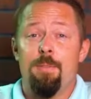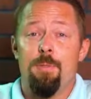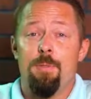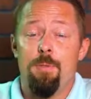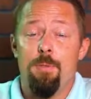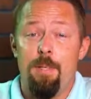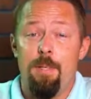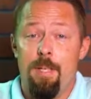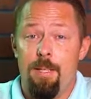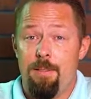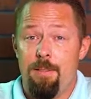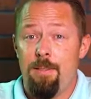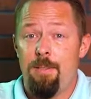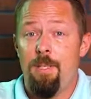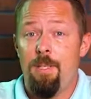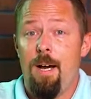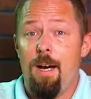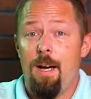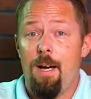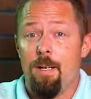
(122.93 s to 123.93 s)
3
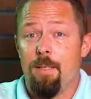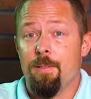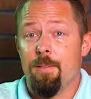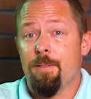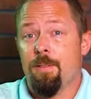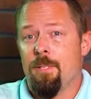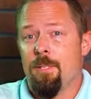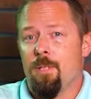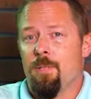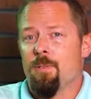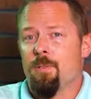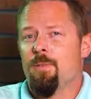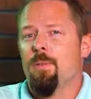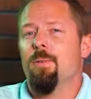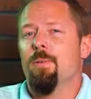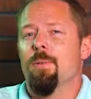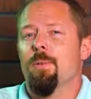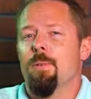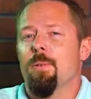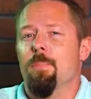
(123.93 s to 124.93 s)
stocks
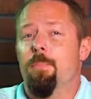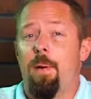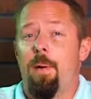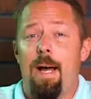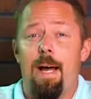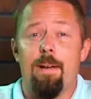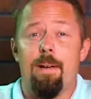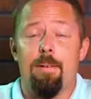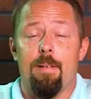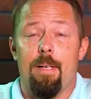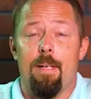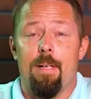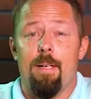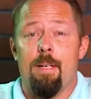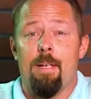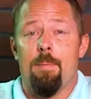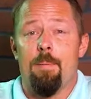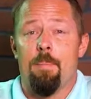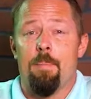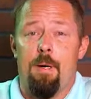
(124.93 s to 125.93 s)
solar battery
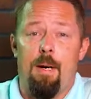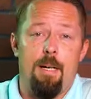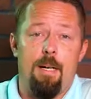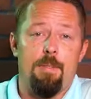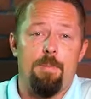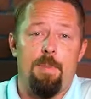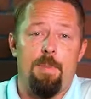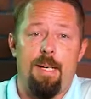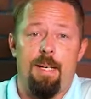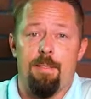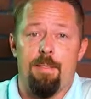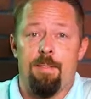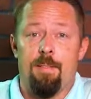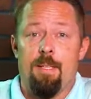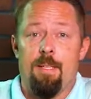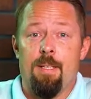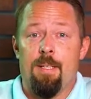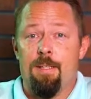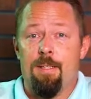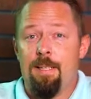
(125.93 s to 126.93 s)
prospects.
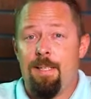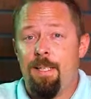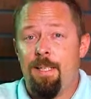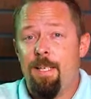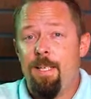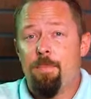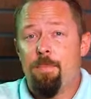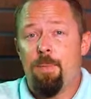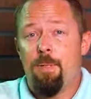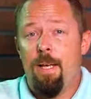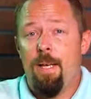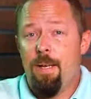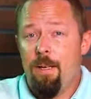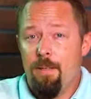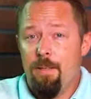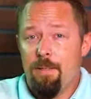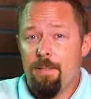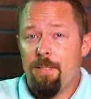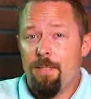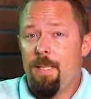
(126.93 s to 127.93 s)
The key
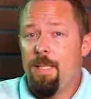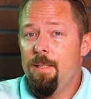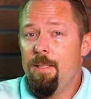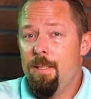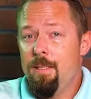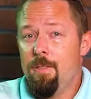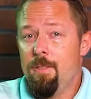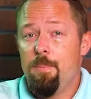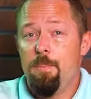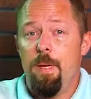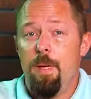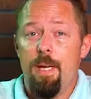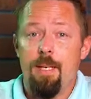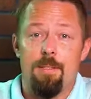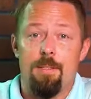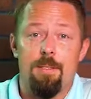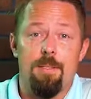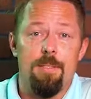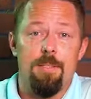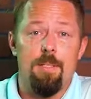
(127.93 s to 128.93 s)
players in this
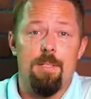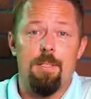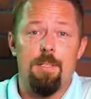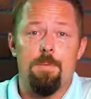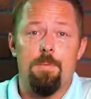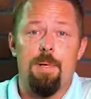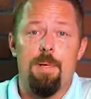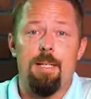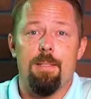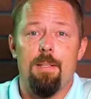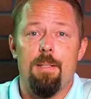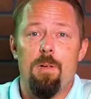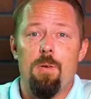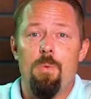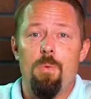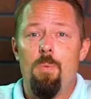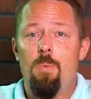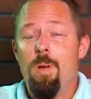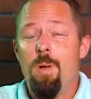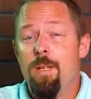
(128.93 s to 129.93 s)
space should expect a
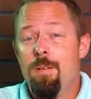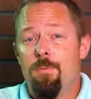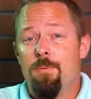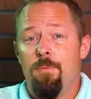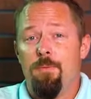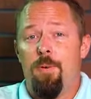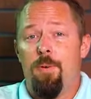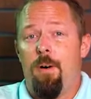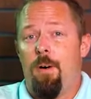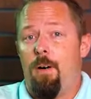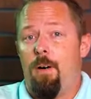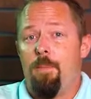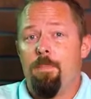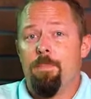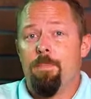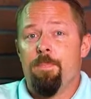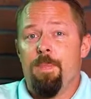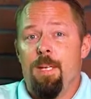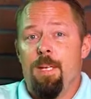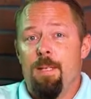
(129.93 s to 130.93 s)
windfall.
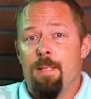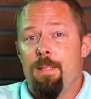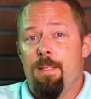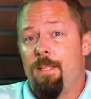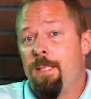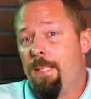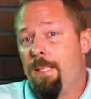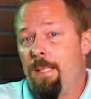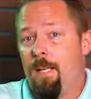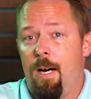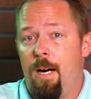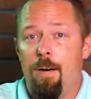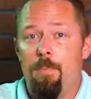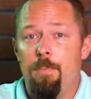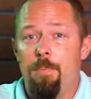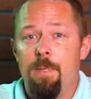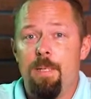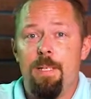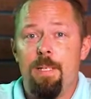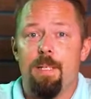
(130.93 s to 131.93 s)
The
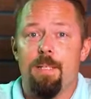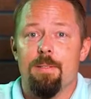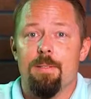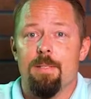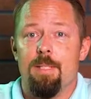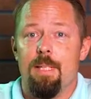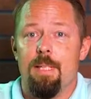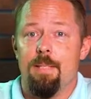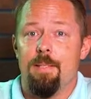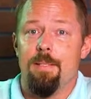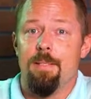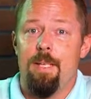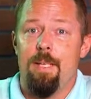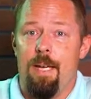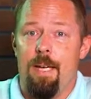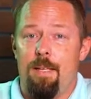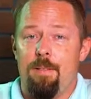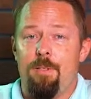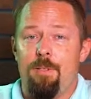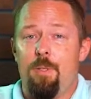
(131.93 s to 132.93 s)
companies that
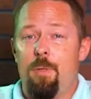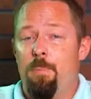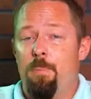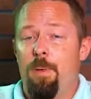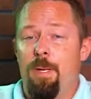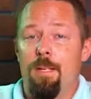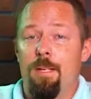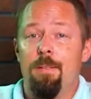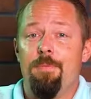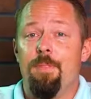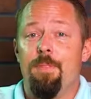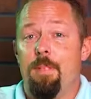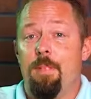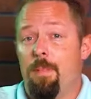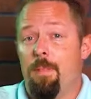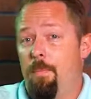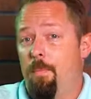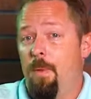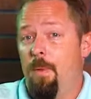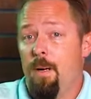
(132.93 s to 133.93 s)
stand to benefit
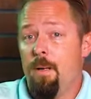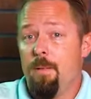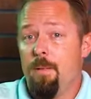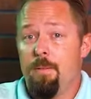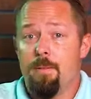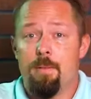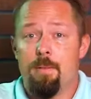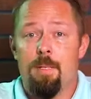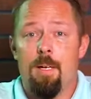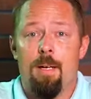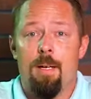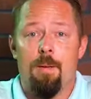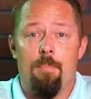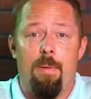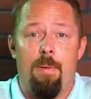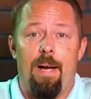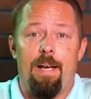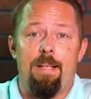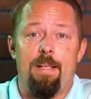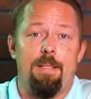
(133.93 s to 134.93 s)
the most
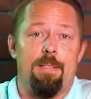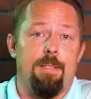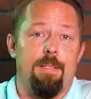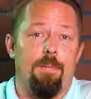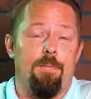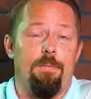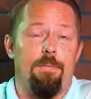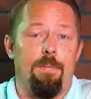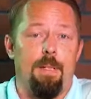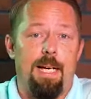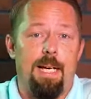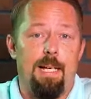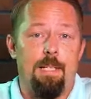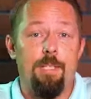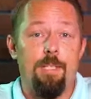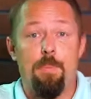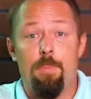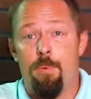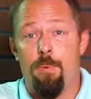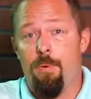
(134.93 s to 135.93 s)
by this
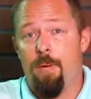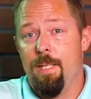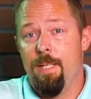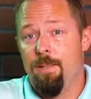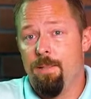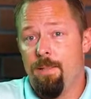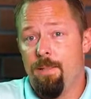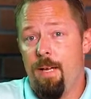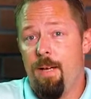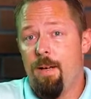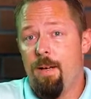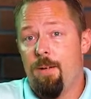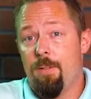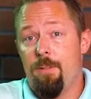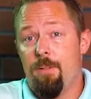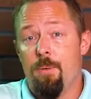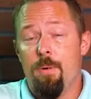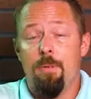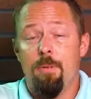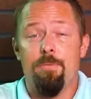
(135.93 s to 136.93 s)
inflection point sell
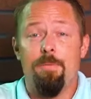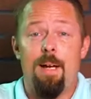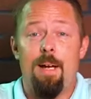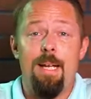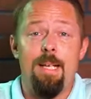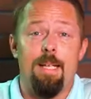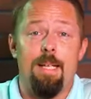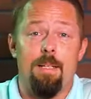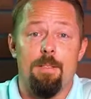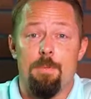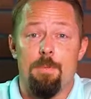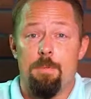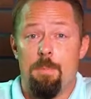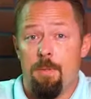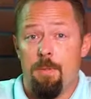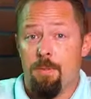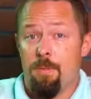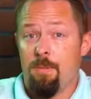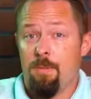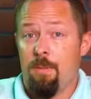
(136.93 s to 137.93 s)
or finance
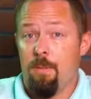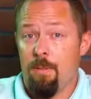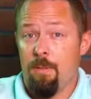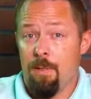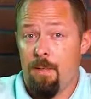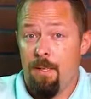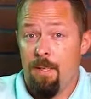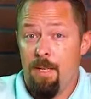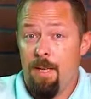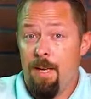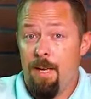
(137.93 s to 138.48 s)
both solar